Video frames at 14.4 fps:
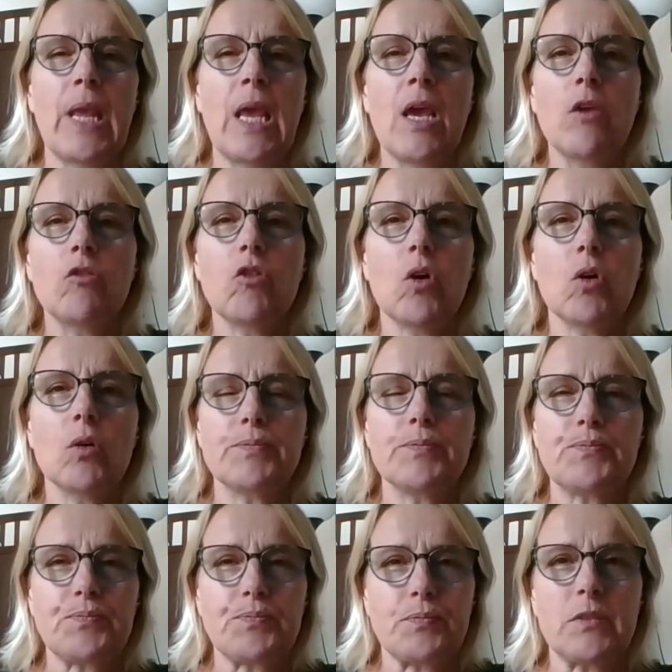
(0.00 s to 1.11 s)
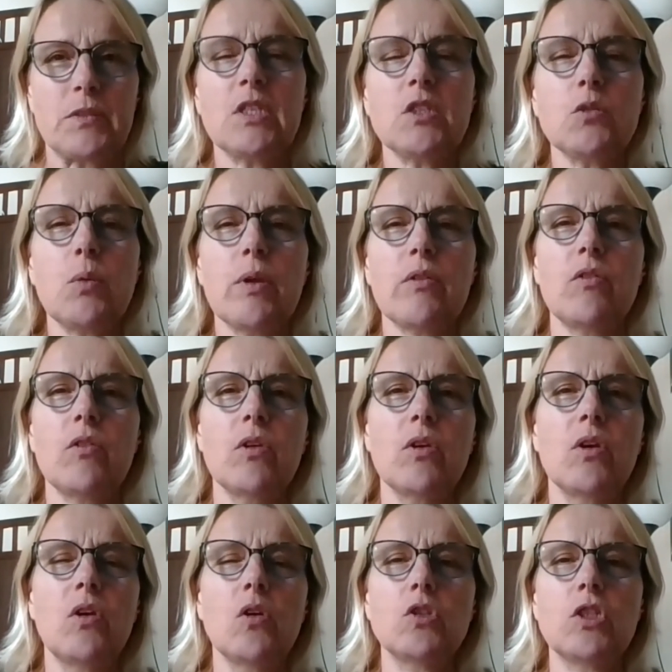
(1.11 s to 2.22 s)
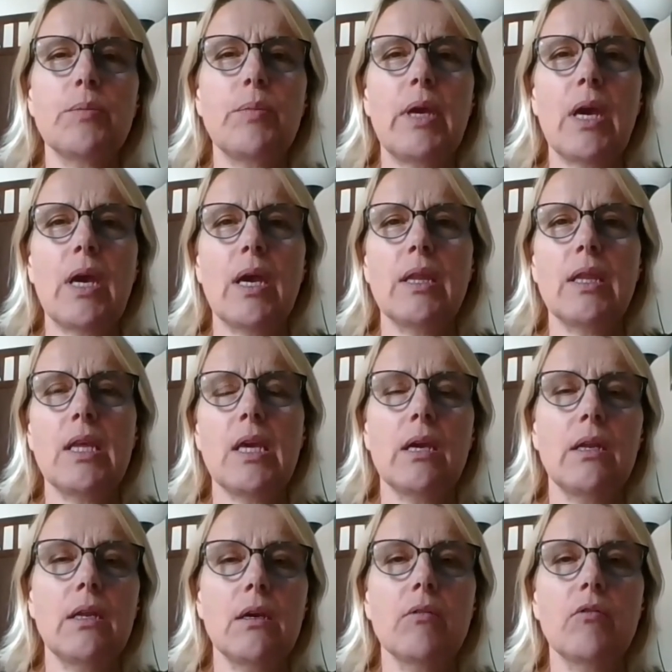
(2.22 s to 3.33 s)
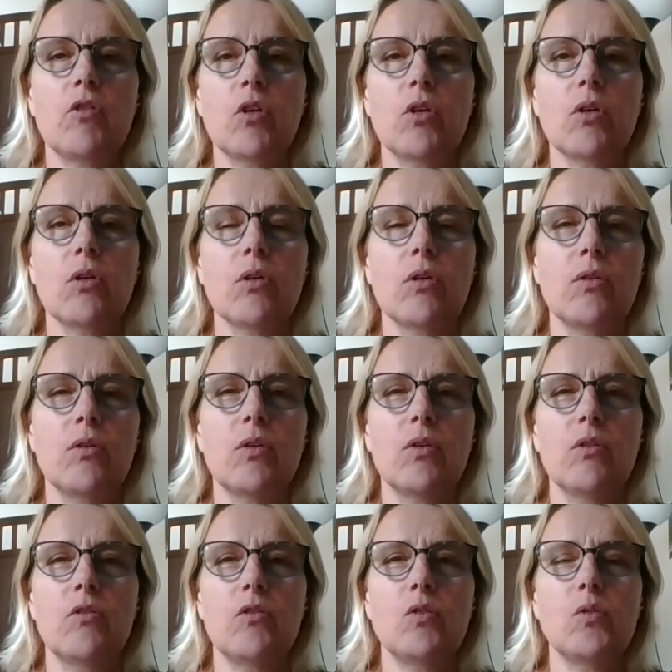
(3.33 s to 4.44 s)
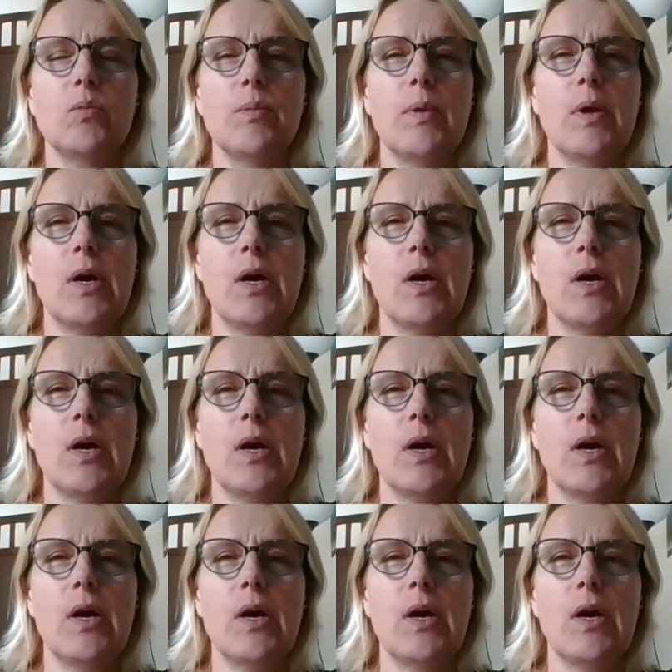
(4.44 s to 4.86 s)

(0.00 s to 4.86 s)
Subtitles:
So this was the logic behind the idea of the Zoom